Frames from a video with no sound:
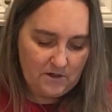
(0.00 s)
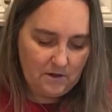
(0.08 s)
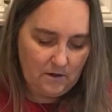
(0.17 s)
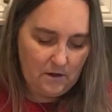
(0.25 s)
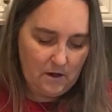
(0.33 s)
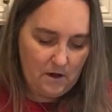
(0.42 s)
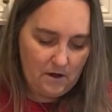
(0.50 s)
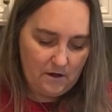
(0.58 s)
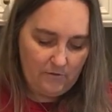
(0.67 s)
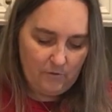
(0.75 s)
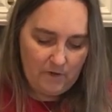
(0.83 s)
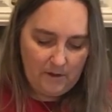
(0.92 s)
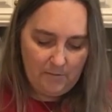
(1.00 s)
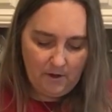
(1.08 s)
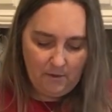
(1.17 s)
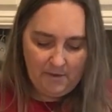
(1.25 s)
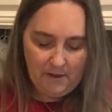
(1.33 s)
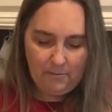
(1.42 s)
a lot of red
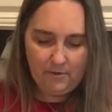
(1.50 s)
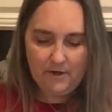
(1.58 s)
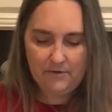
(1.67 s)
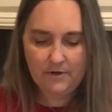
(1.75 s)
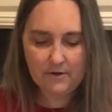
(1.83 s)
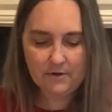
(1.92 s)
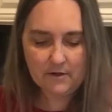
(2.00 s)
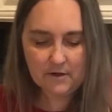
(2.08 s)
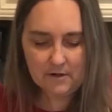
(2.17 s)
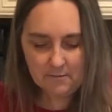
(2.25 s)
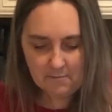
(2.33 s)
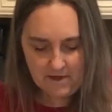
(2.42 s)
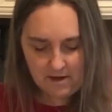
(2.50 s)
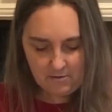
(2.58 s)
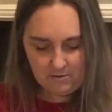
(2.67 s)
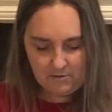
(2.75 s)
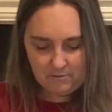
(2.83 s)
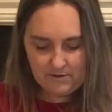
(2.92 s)
bell pepper in their
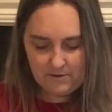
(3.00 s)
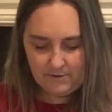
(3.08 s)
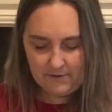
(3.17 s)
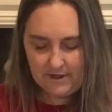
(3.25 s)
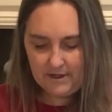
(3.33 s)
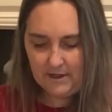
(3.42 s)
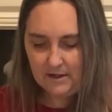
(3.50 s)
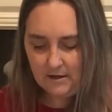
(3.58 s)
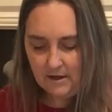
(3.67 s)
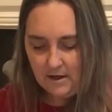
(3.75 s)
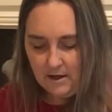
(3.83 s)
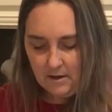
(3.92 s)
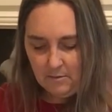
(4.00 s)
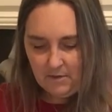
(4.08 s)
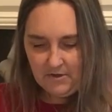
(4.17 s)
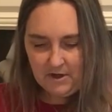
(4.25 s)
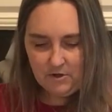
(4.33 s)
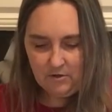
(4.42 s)
mouth when they're eating. But
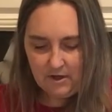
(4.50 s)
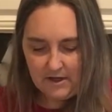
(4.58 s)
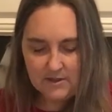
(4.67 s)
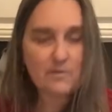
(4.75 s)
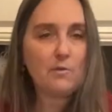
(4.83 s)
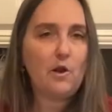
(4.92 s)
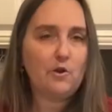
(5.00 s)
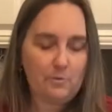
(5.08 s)
they do like smaller